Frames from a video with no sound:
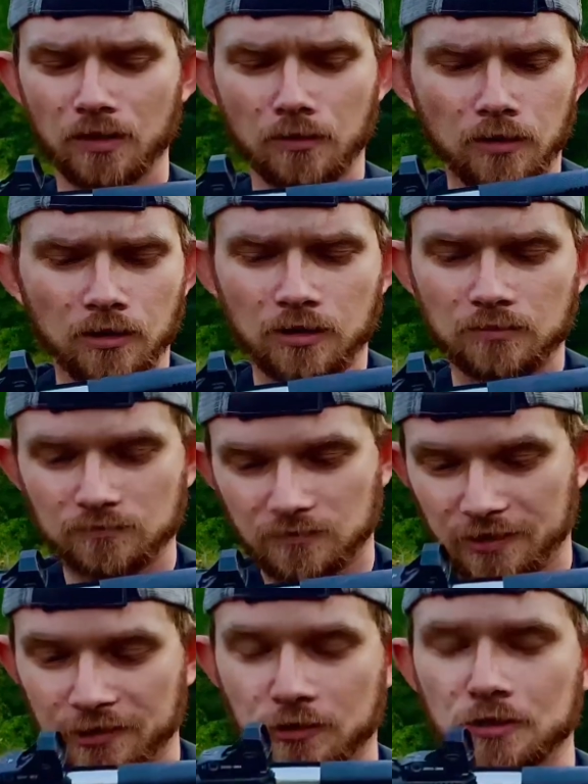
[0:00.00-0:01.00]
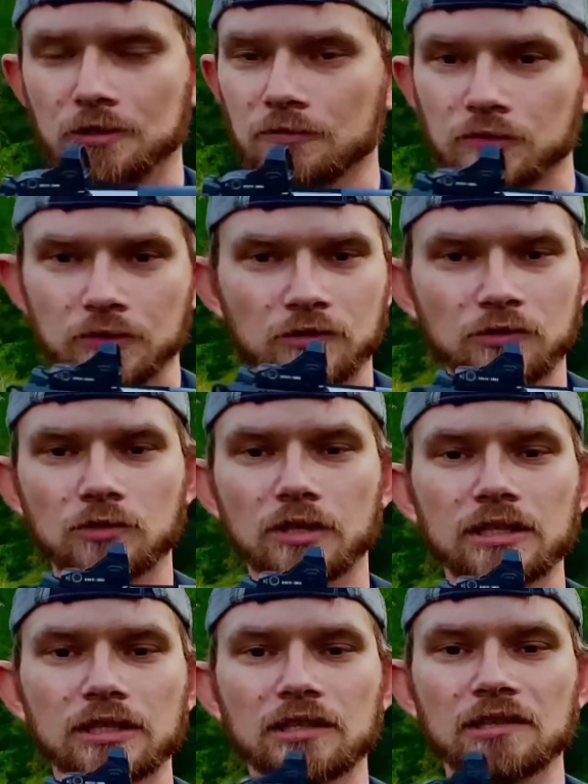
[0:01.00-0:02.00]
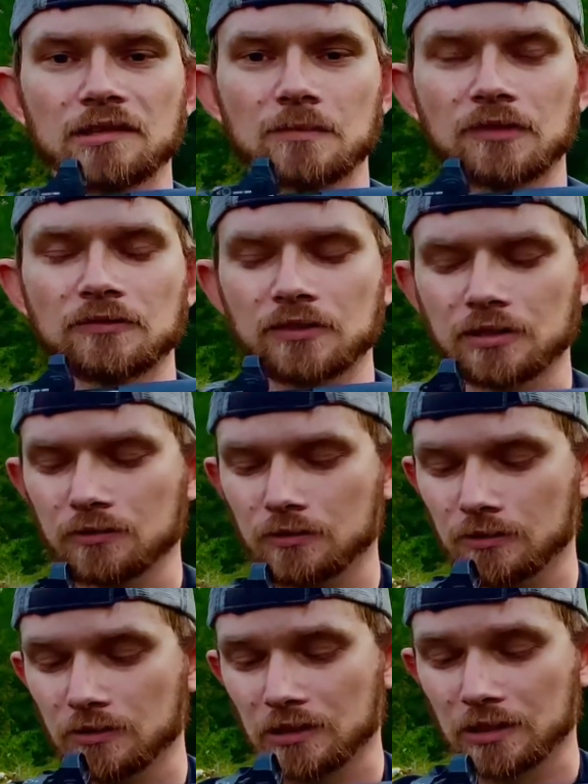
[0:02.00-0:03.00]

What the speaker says: The trigger feels great against my finger.